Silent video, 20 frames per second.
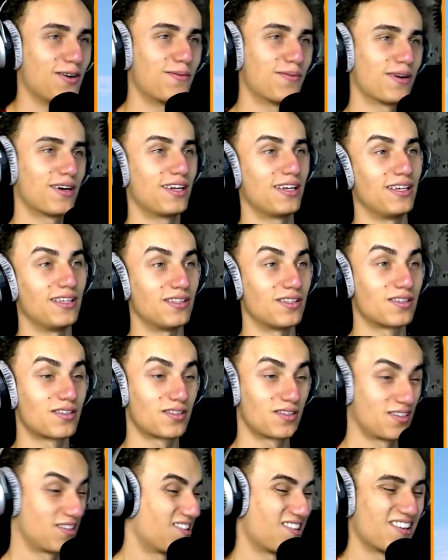Uber
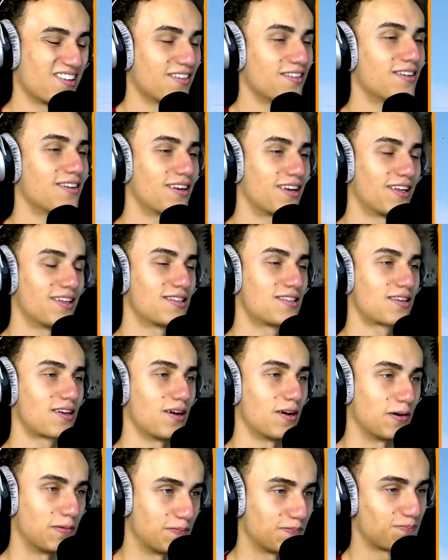Eats. Let's go.
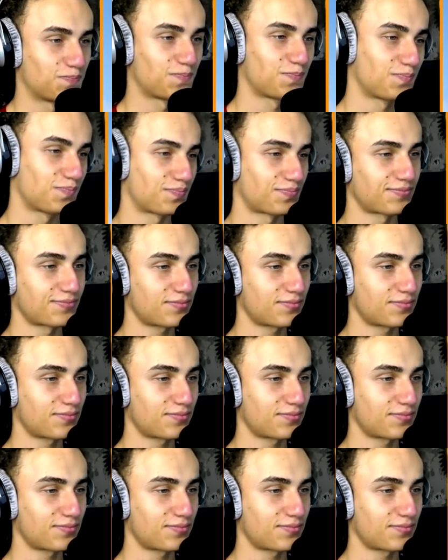Jordy, hey.